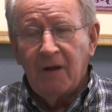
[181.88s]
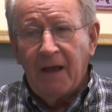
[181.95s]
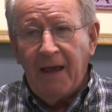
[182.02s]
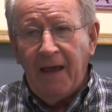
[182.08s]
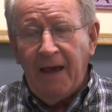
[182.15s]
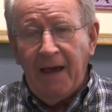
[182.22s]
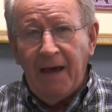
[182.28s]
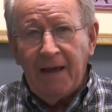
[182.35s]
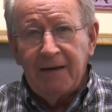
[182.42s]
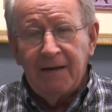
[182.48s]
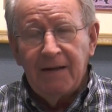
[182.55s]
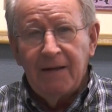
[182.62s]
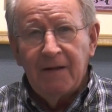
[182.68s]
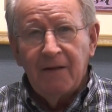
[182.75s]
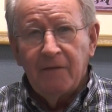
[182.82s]
had
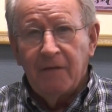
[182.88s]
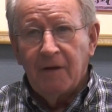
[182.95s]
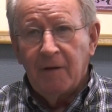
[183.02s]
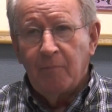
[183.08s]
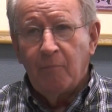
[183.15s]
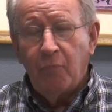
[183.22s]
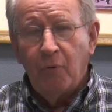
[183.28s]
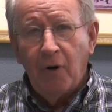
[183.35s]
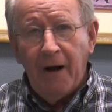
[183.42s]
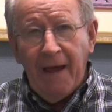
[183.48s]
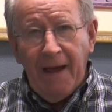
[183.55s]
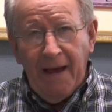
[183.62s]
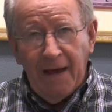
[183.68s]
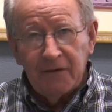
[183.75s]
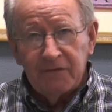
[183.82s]
the
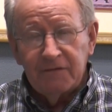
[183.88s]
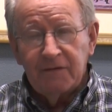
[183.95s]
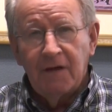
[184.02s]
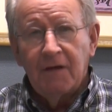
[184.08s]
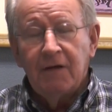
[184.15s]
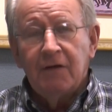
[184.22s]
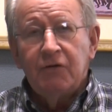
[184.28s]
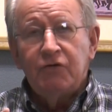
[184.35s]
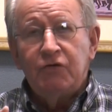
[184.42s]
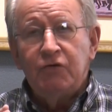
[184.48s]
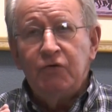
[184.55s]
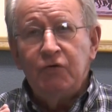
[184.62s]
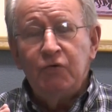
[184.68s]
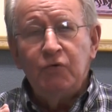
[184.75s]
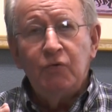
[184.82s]
brass
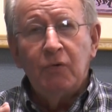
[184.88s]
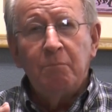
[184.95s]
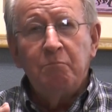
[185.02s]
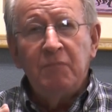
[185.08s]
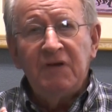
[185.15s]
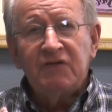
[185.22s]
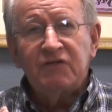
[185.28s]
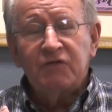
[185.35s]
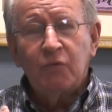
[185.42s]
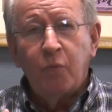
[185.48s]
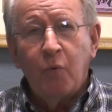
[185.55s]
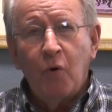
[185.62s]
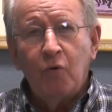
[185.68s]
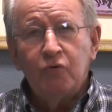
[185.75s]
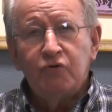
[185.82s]
to
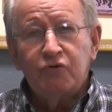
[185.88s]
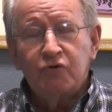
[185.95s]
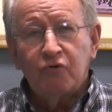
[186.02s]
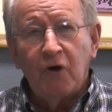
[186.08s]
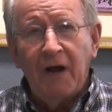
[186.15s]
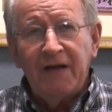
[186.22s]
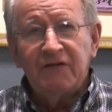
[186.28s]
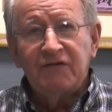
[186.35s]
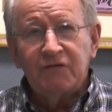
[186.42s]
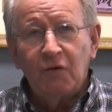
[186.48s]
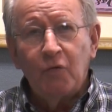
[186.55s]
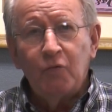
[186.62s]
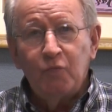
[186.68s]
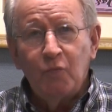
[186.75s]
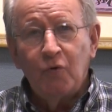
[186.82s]
misquote Christ's
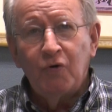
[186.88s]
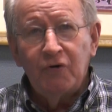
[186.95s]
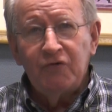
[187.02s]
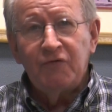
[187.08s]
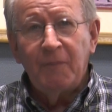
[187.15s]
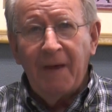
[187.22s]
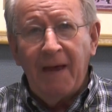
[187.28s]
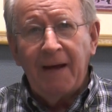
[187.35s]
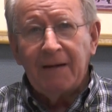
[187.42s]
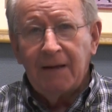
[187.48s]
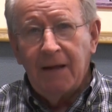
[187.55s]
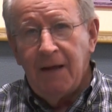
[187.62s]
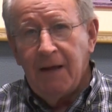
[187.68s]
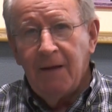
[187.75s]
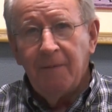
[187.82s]
own words back to
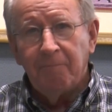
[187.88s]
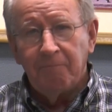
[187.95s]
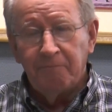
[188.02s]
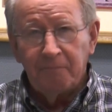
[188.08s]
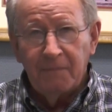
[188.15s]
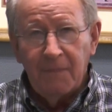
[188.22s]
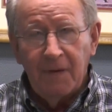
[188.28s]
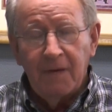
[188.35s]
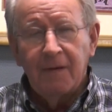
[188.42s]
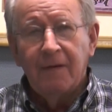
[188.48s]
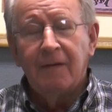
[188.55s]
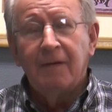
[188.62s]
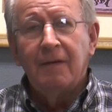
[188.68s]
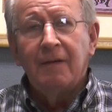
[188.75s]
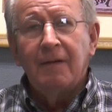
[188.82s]
him.
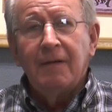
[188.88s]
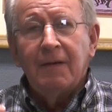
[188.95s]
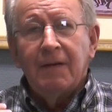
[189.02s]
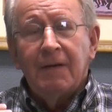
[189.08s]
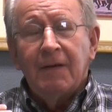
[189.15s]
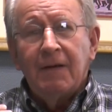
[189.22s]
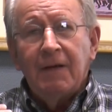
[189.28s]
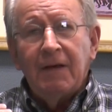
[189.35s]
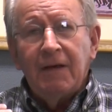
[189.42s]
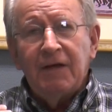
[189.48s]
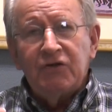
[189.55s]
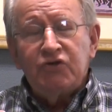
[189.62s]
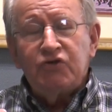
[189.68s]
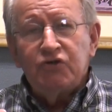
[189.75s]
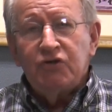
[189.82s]

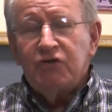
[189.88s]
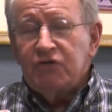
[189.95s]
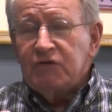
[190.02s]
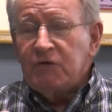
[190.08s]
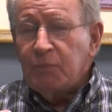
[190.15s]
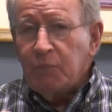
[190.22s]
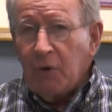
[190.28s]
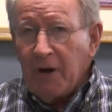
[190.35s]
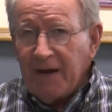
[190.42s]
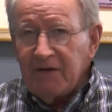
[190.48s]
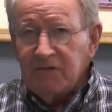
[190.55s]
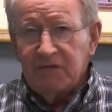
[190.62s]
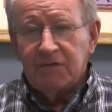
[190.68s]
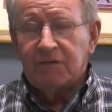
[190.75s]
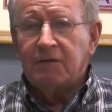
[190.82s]
It shouldn't
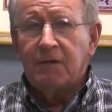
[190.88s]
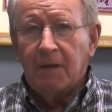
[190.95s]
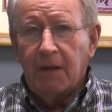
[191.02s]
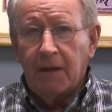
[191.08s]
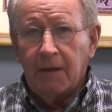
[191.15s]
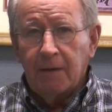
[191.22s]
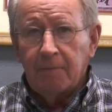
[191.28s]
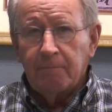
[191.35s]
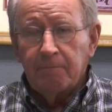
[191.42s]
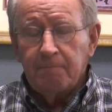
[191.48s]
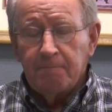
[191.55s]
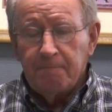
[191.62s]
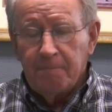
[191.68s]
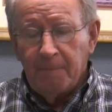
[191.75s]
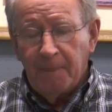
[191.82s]
surprise us then
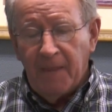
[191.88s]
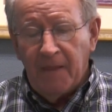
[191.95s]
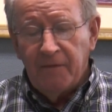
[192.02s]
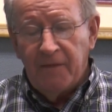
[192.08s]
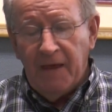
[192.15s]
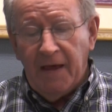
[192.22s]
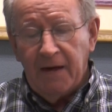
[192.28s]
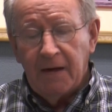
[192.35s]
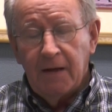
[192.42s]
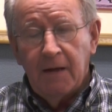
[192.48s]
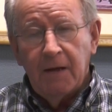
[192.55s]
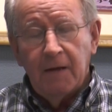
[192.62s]
that